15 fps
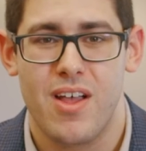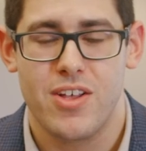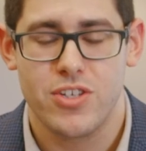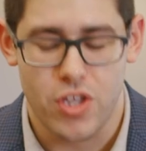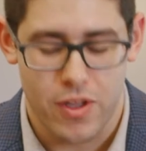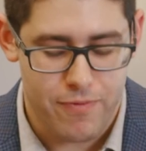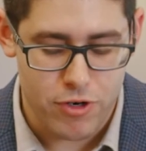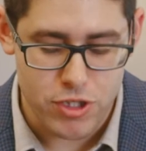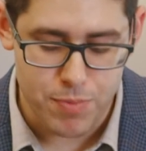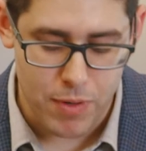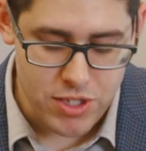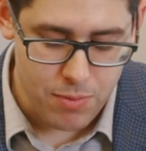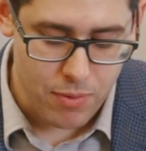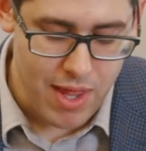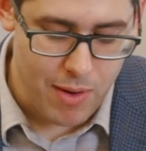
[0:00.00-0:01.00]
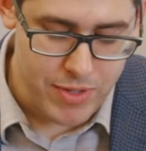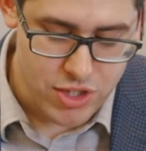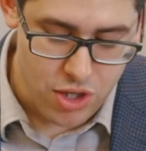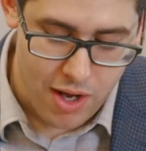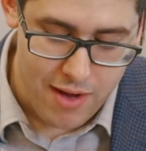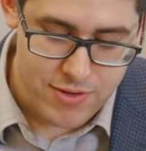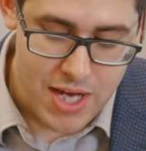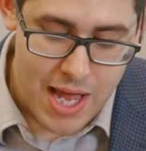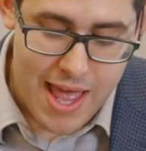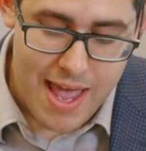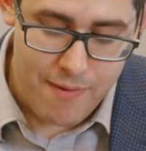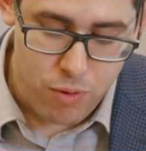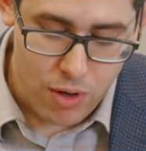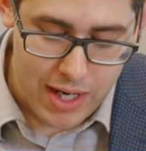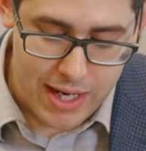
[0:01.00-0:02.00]
So the first principle that we saw is
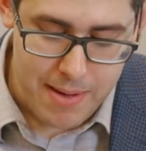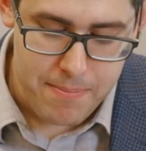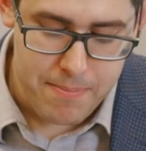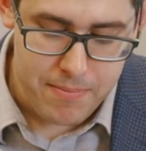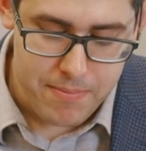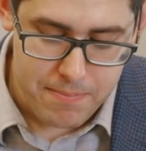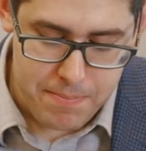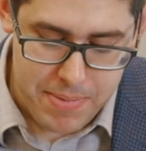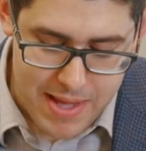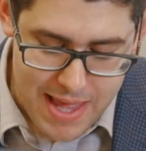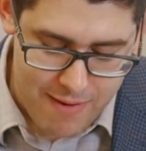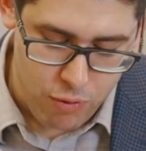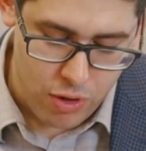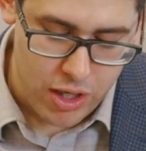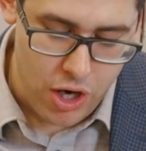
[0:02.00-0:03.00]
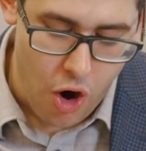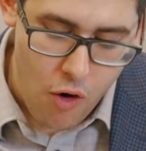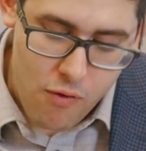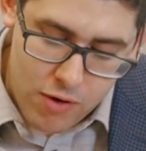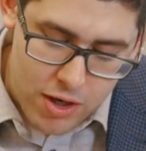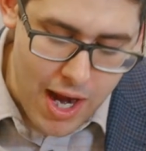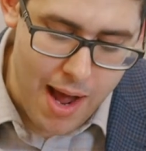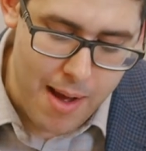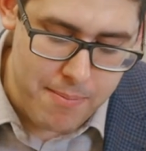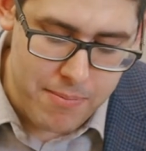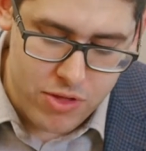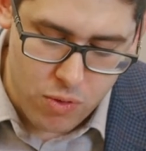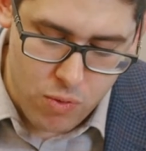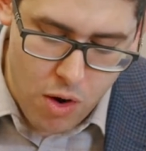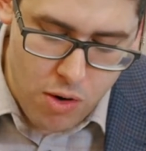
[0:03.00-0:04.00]
if we're going to overcome
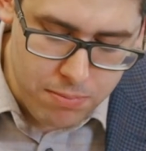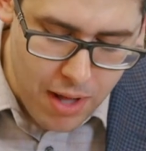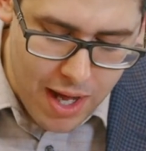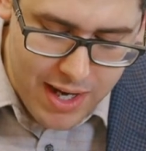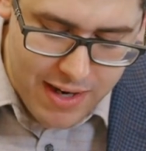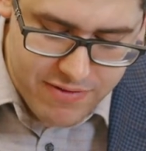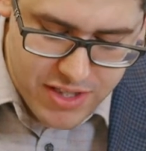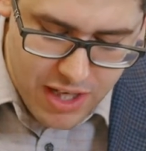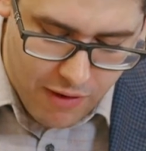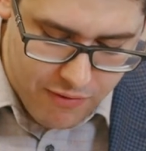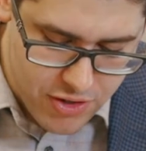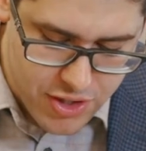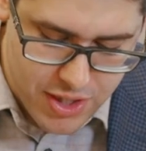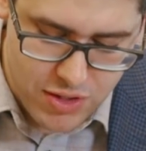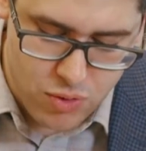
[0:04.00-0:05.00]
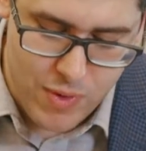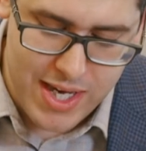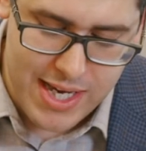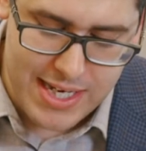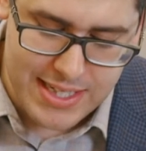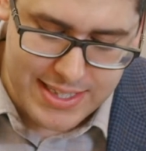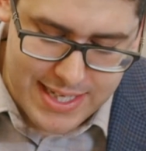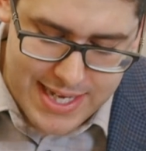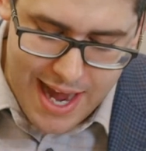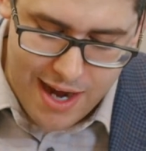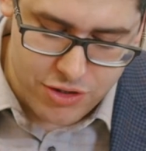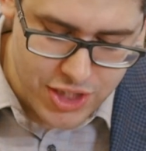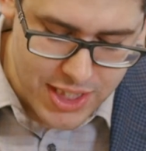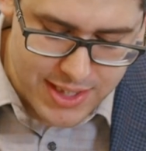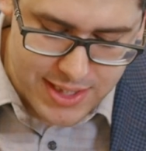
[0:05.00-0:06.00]
the roadblock of selfishness, we need to see how
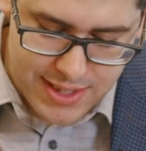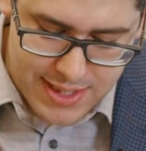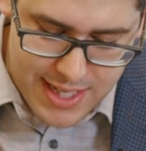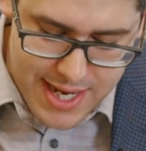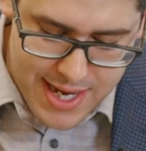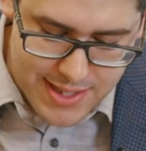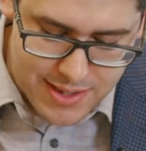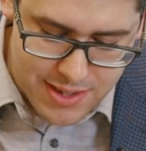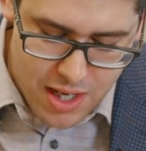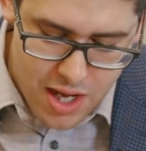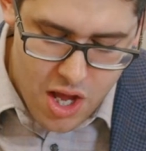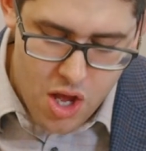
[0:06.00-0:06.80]
Jesus sees.